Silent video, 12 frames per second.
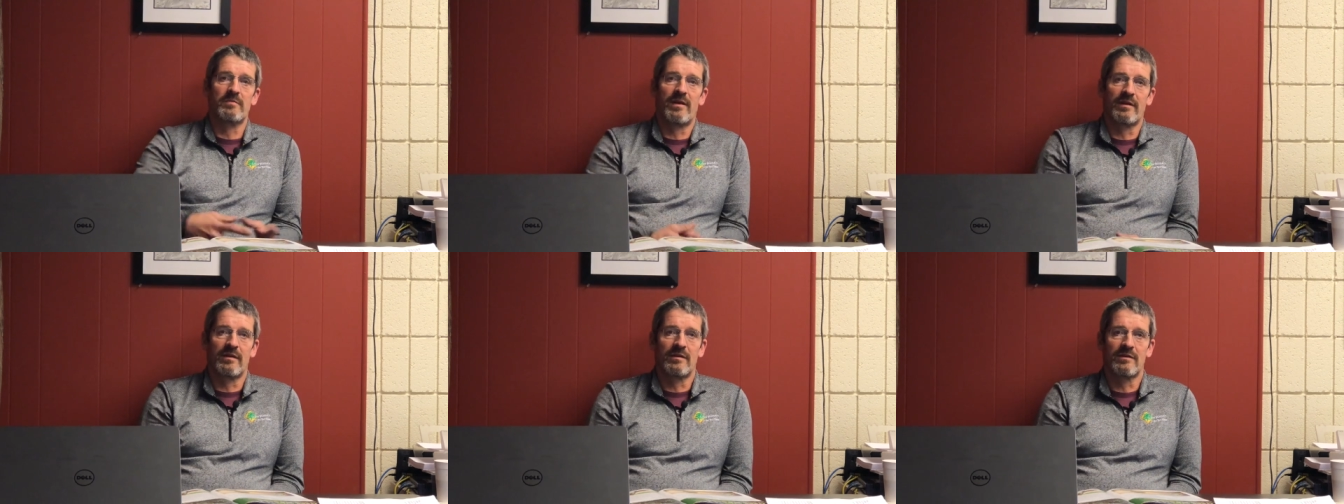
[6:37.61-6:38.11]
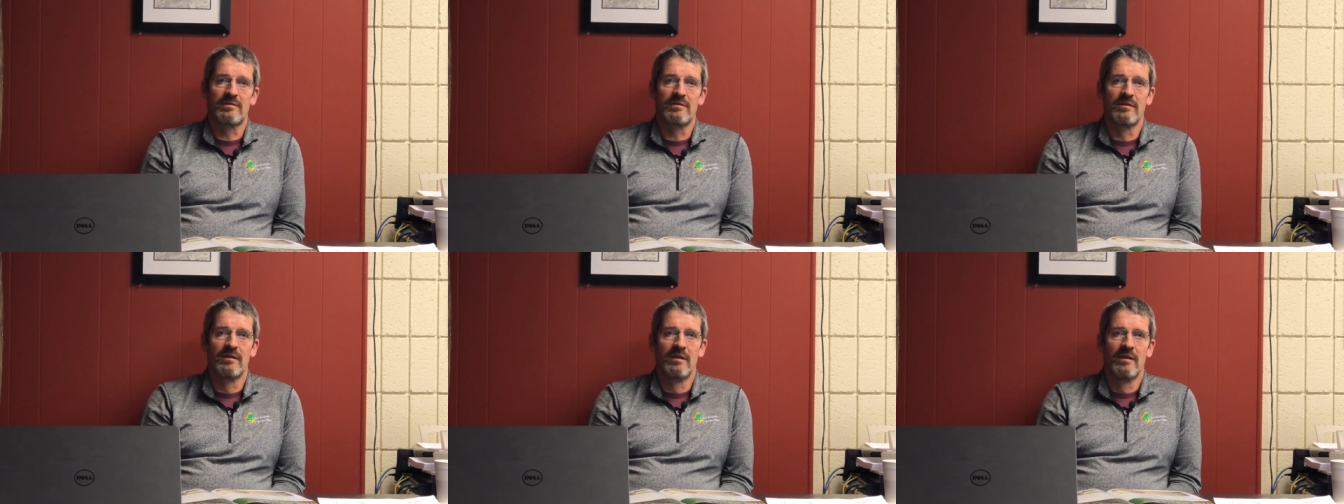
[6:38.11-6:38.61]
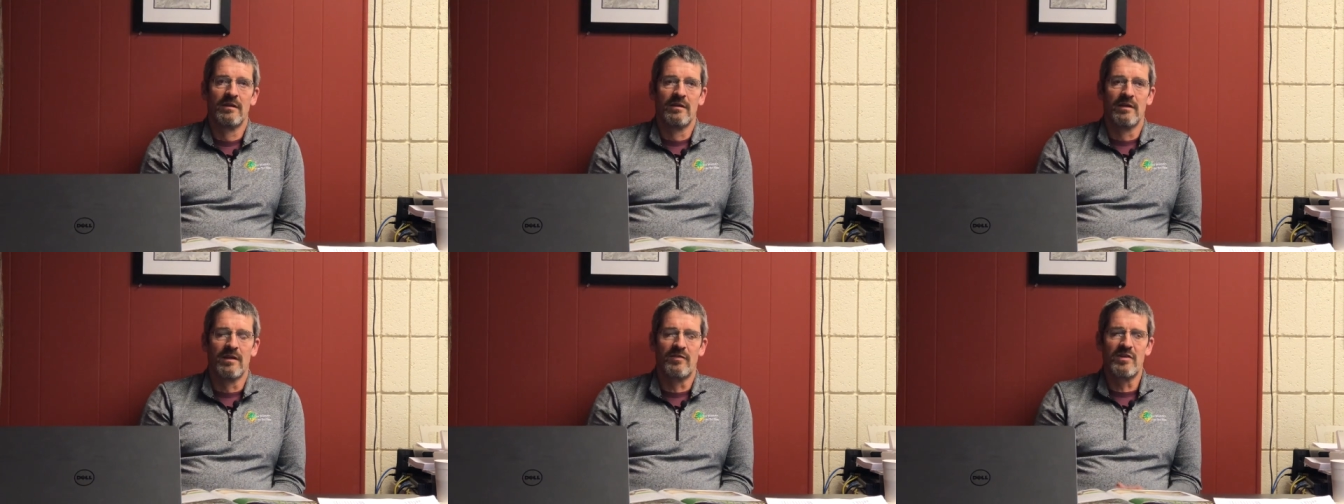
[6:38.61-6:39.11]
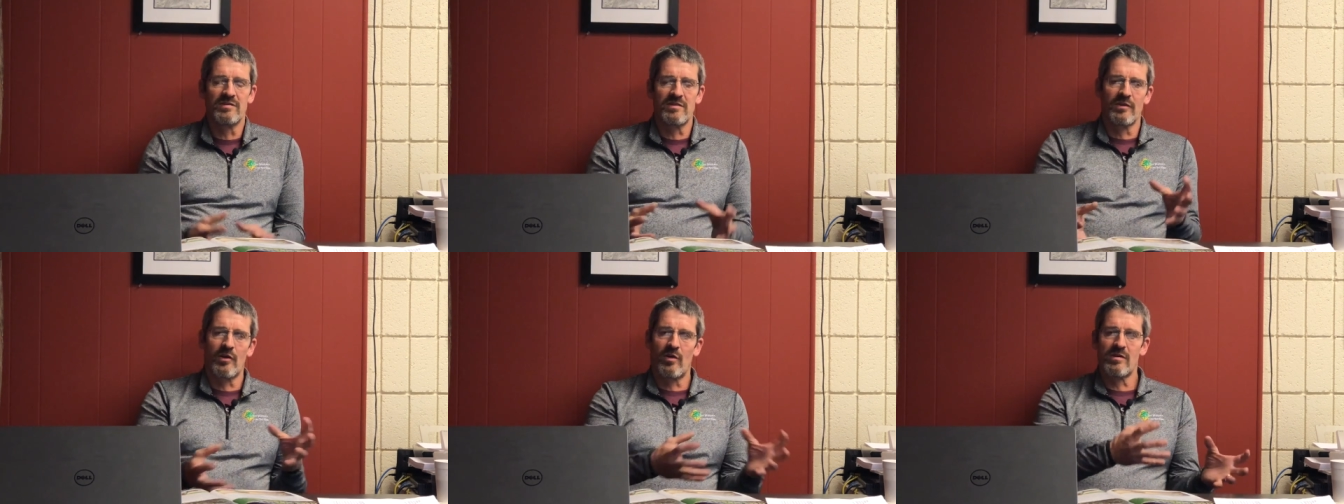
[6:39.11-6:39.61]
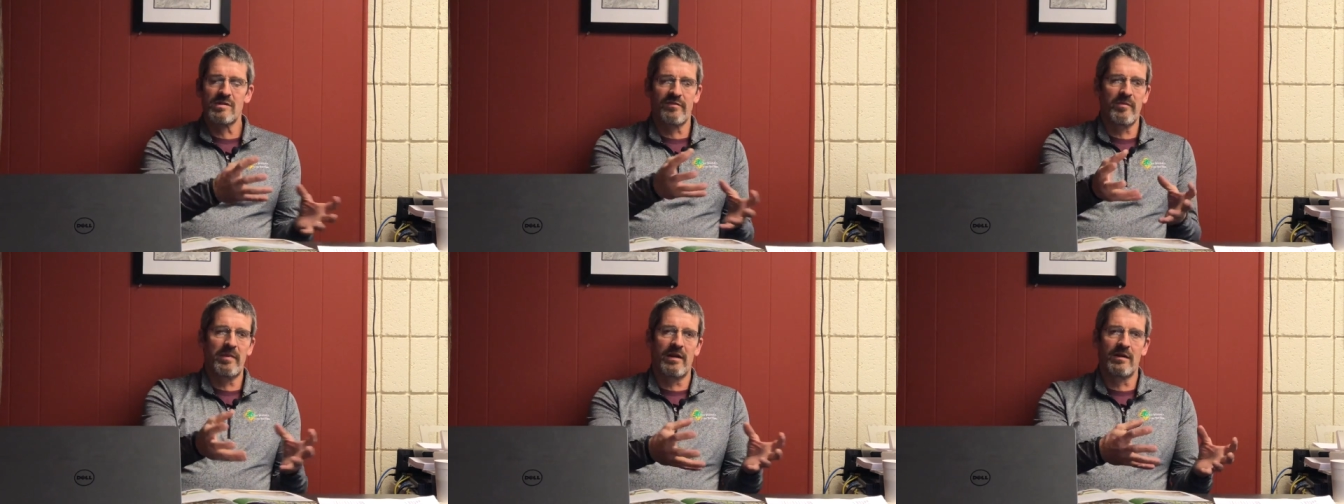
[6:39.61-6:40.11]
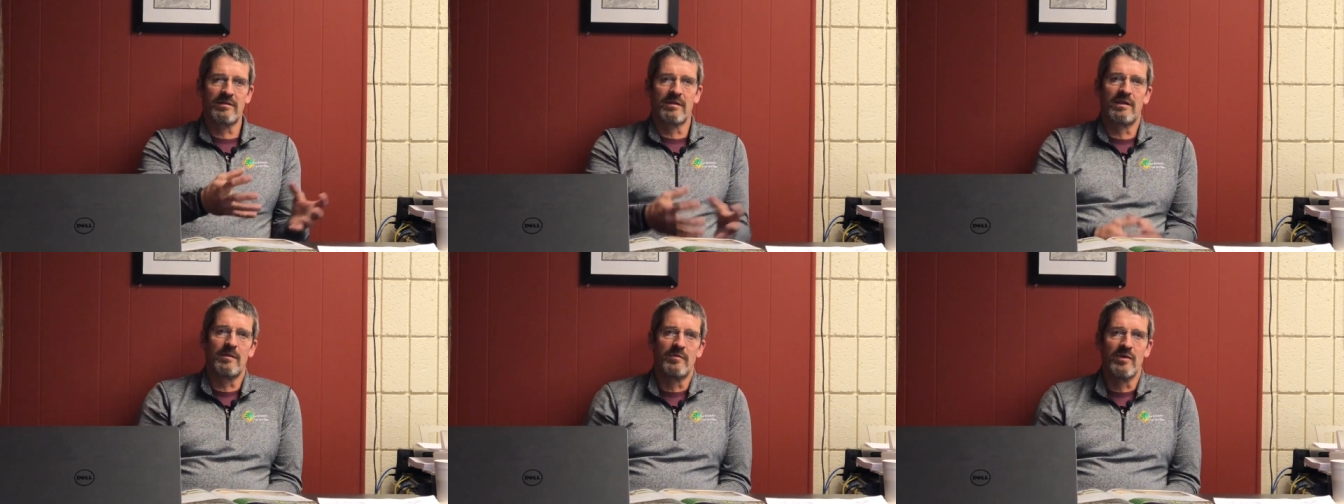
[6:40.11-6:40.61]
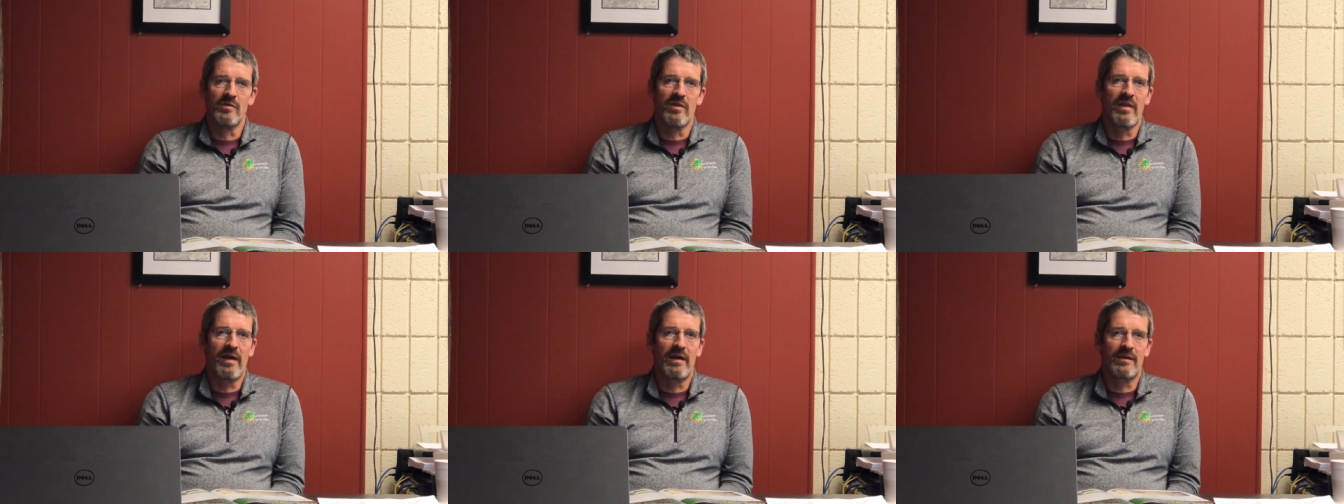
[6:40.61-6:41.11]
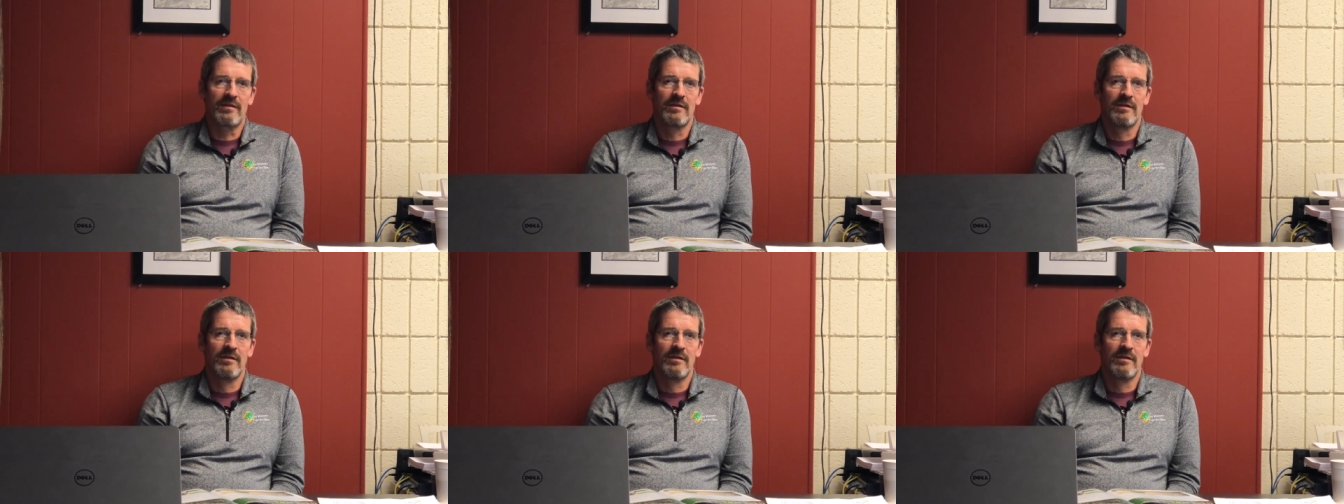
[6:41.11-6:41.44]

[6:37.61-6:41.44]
somebody else. And if you just encourage everybody to keep doing that,